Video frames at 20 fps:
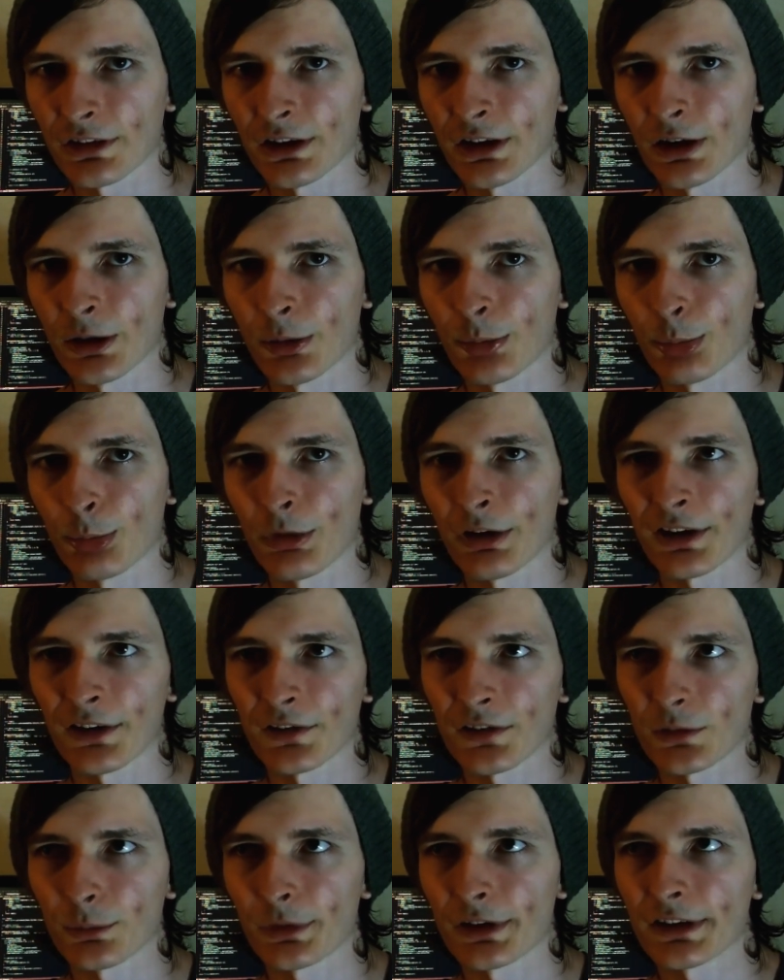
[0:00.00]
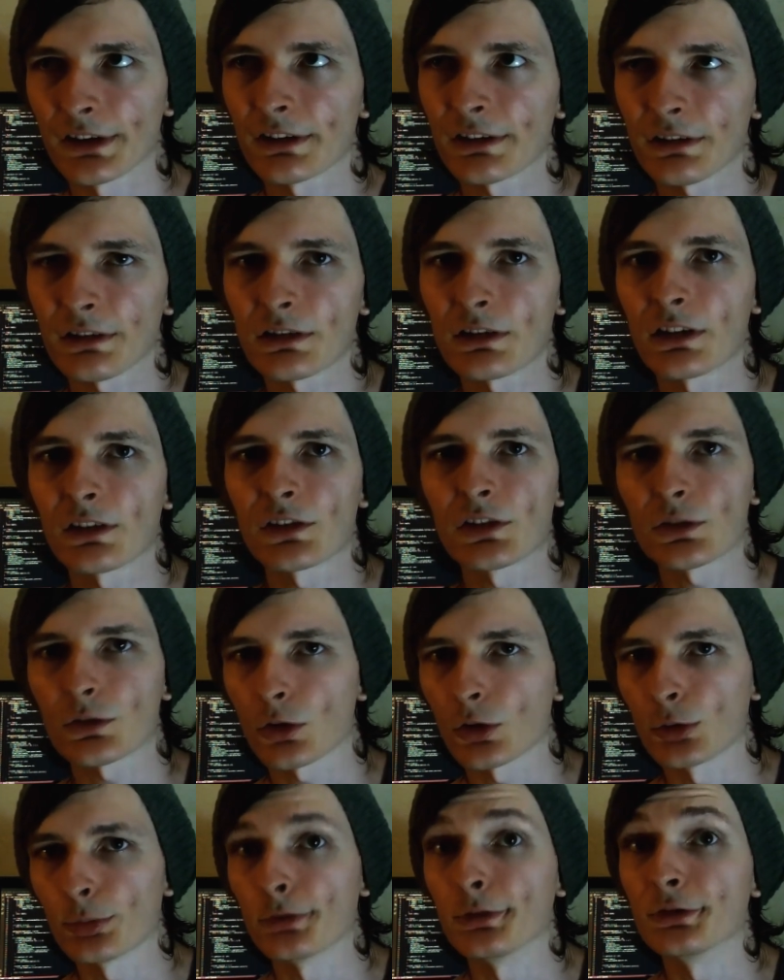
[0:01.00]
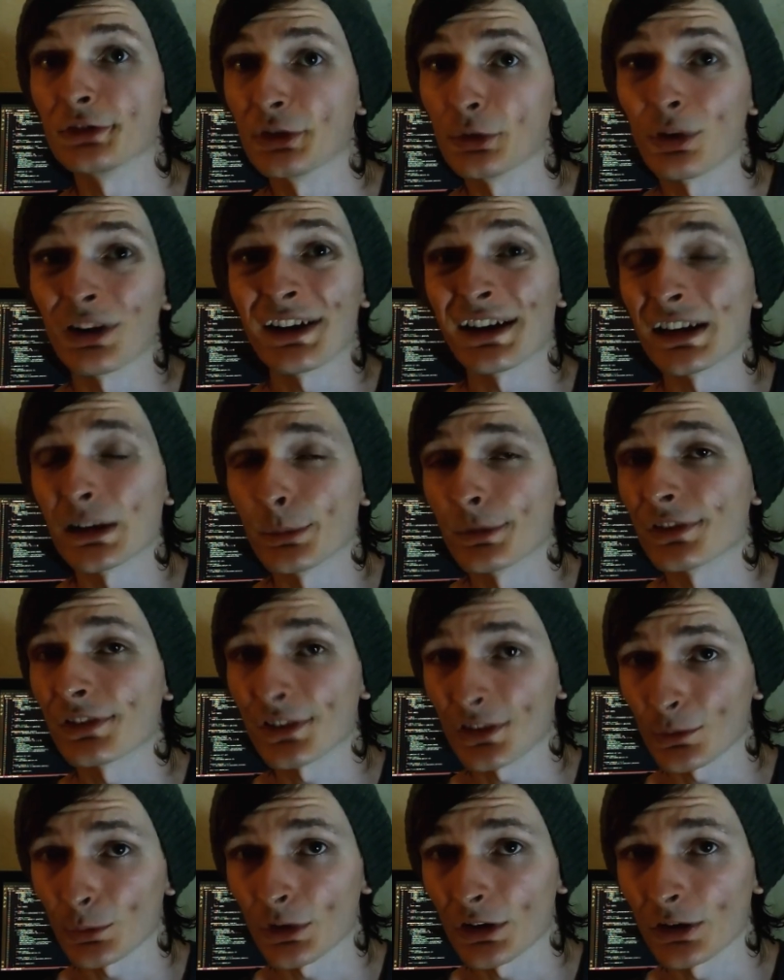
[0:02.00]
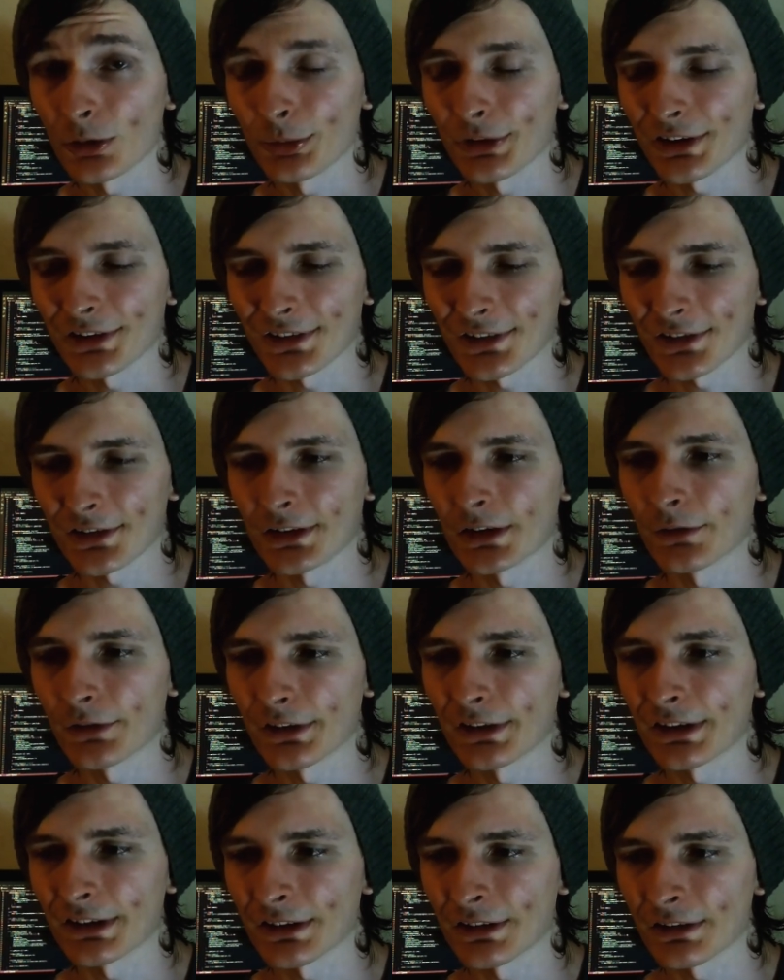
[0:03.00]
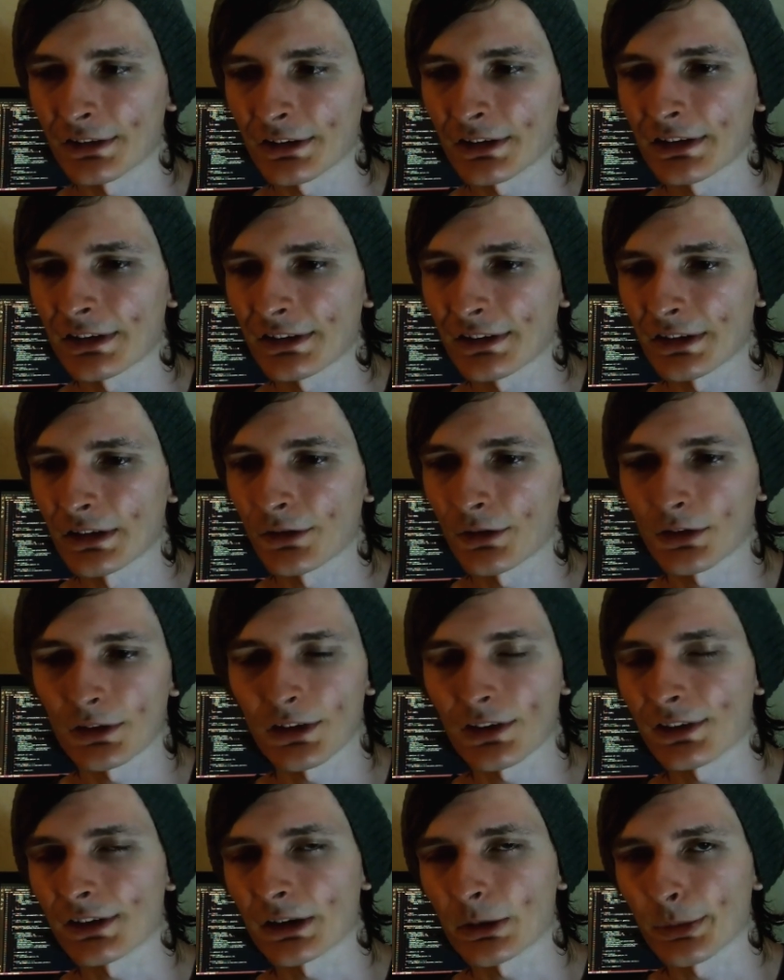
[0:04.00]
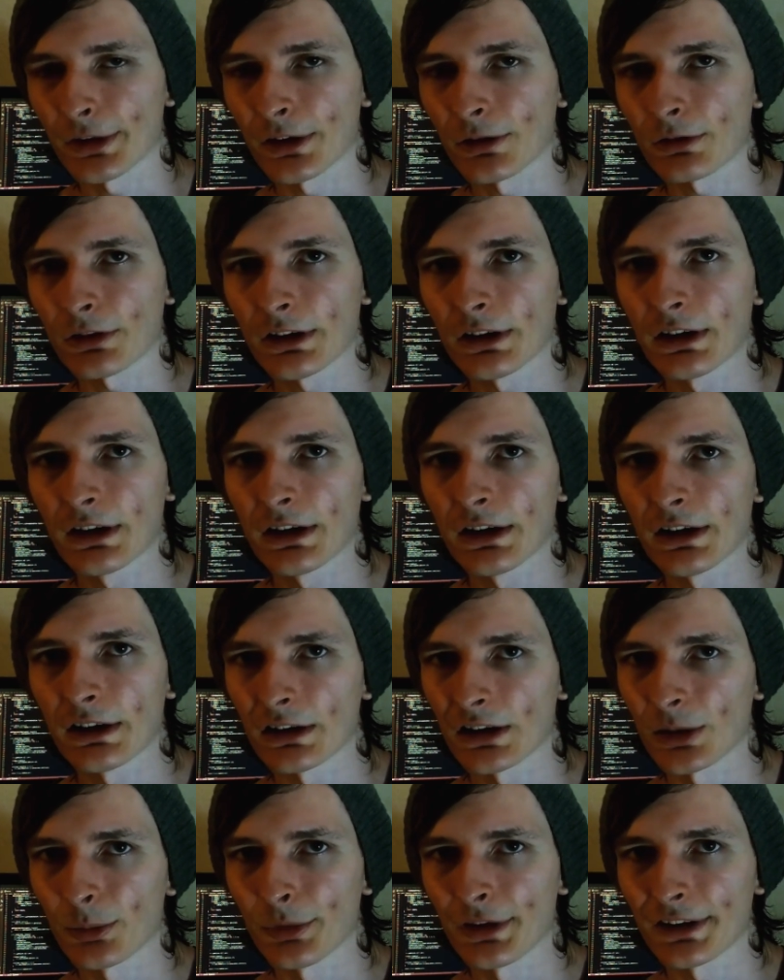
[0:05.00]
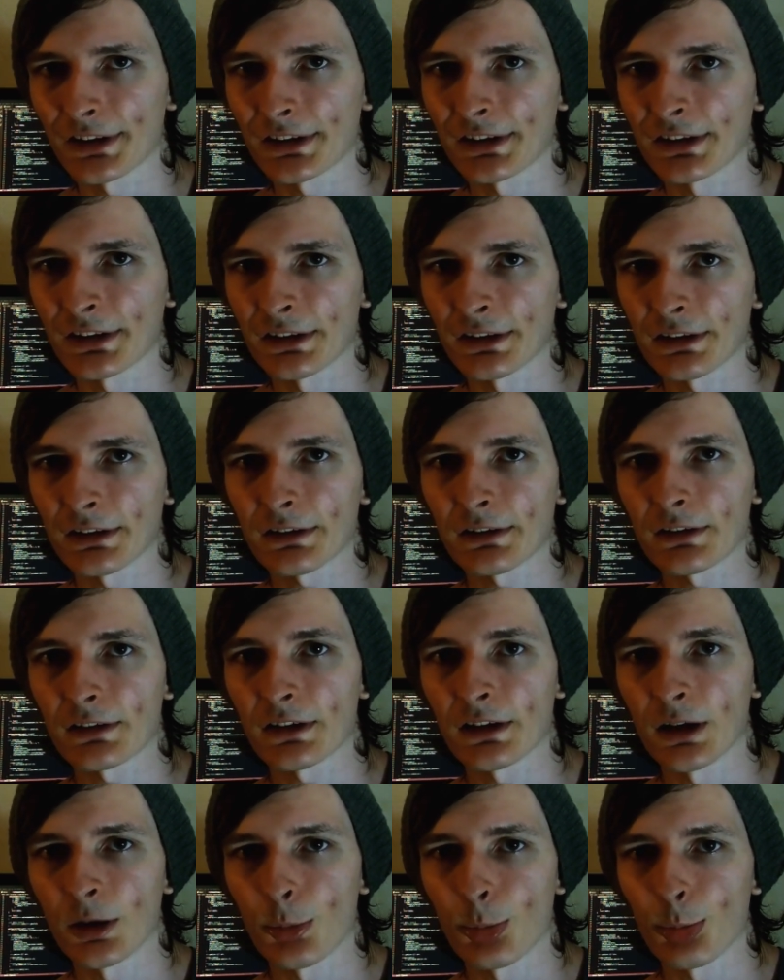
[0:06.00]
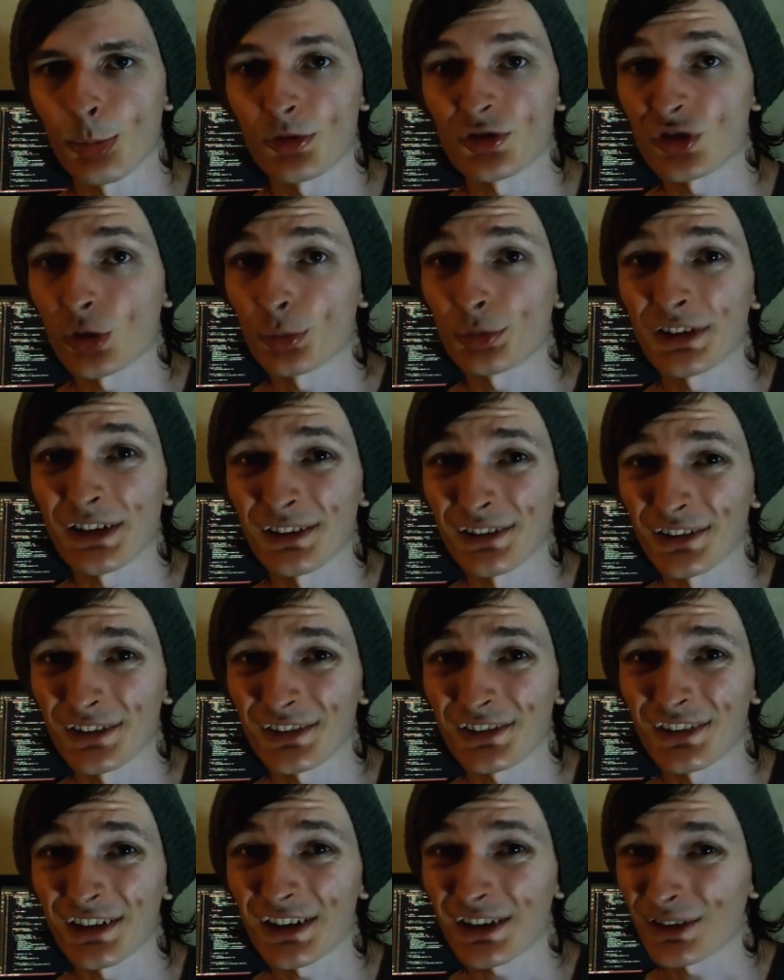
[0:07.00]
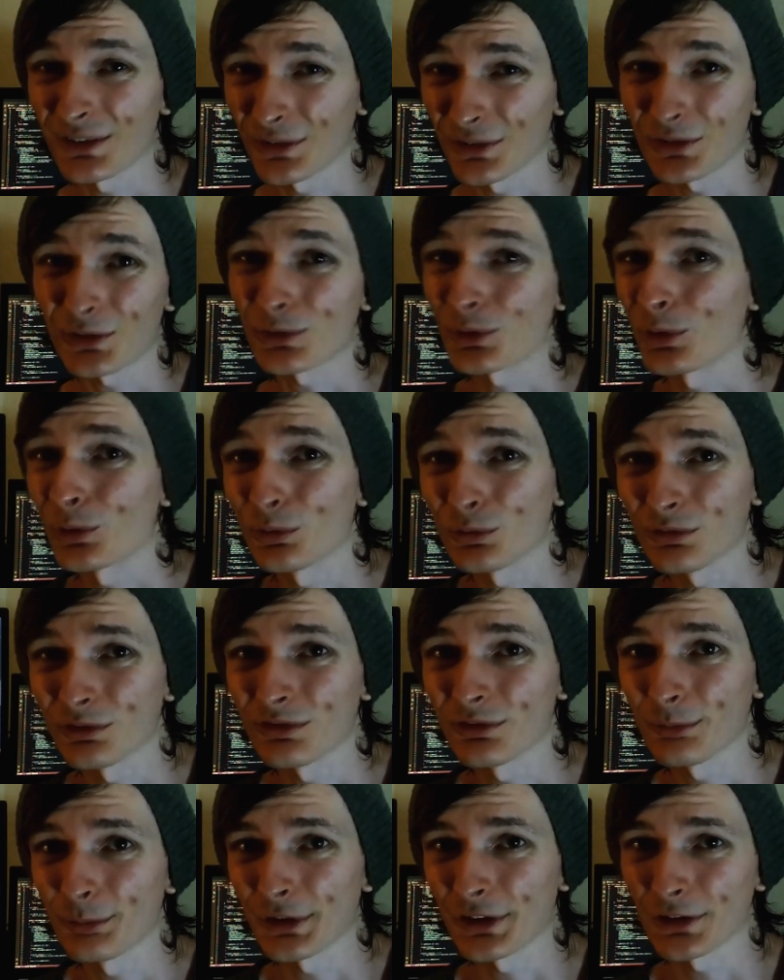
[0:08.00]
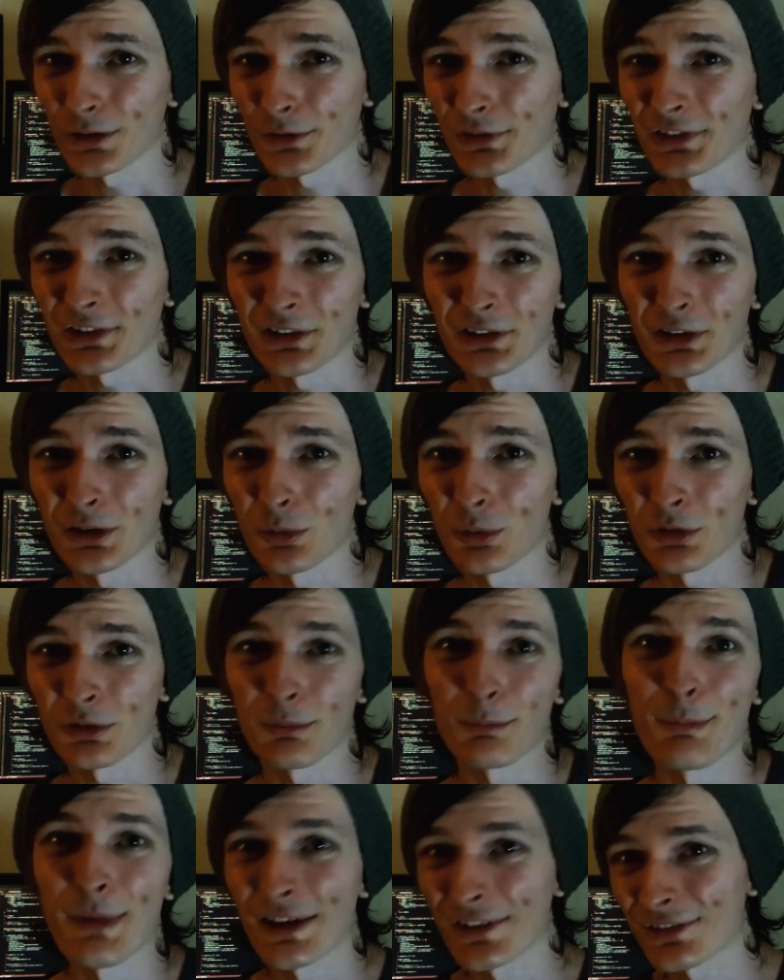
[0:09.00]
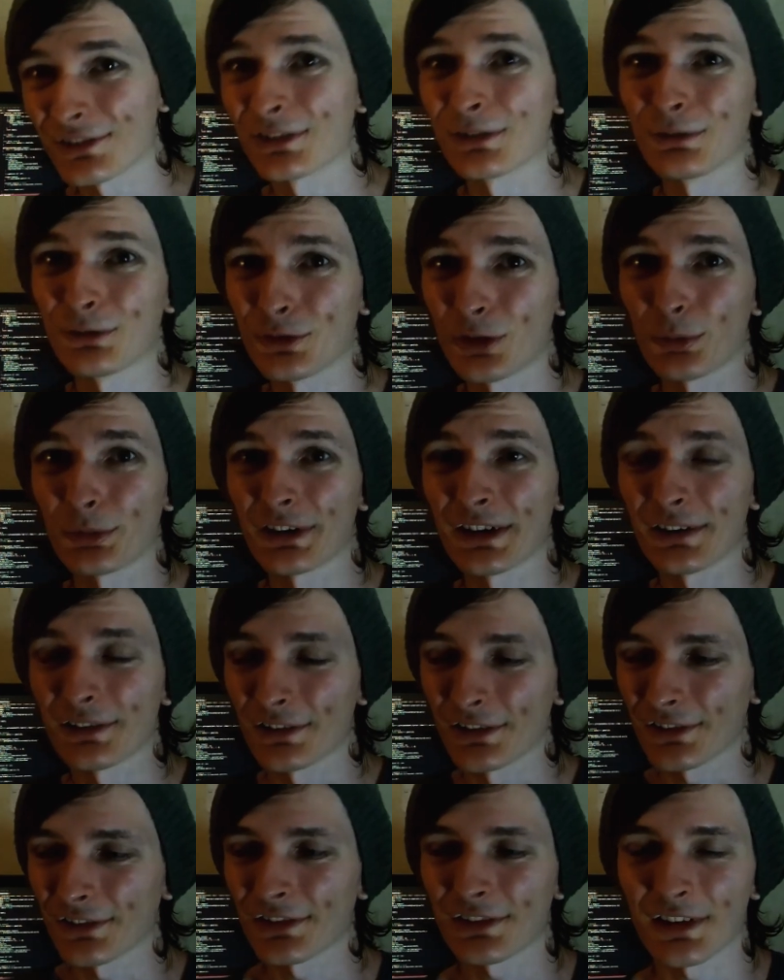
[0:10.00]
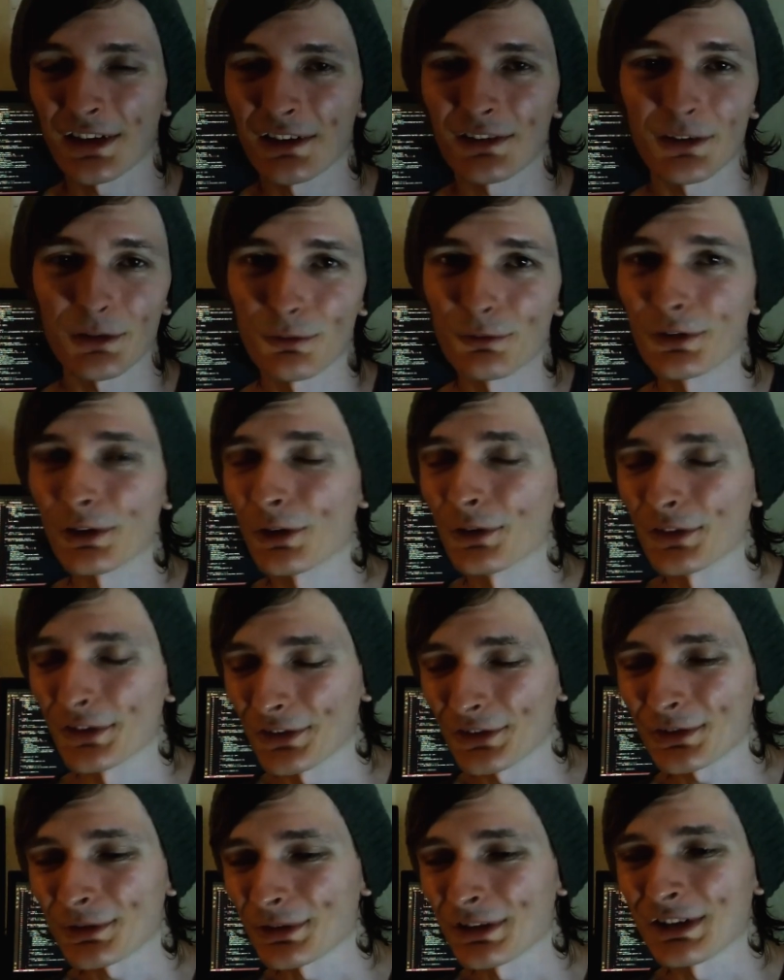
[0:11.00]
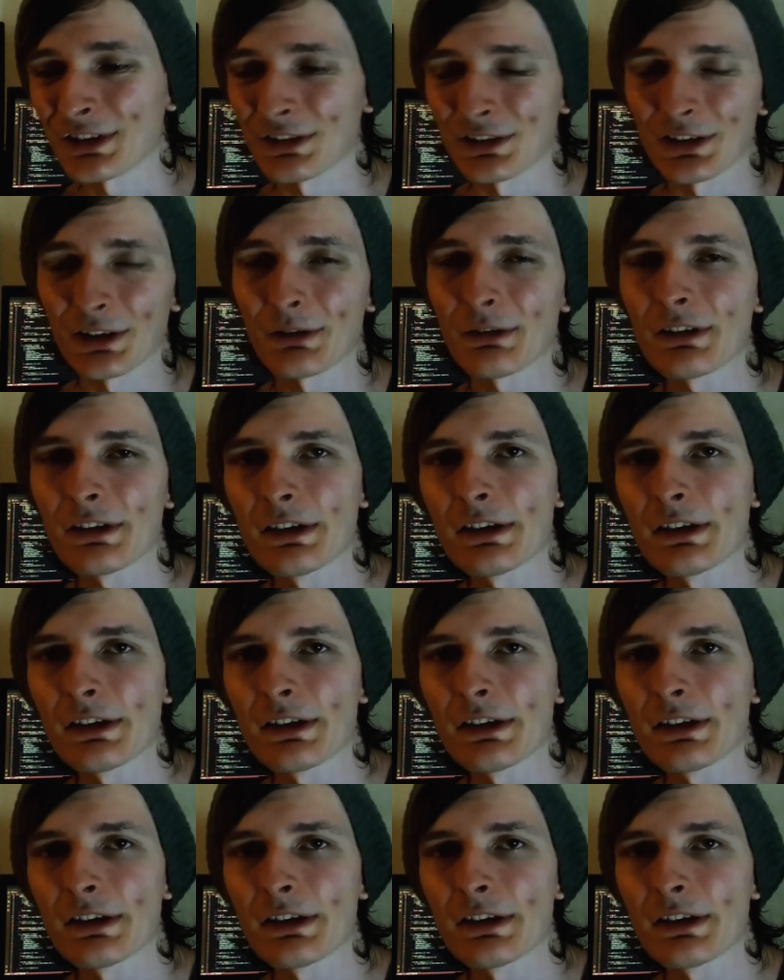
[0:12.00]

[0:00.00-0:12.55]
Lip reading: I'm going to make scrollable UI elements as well, because that's another thing that I've got to think about, like making drop-down lists that can scroll, because obviously you don't want massive drop-down lists that don't fit on the screen,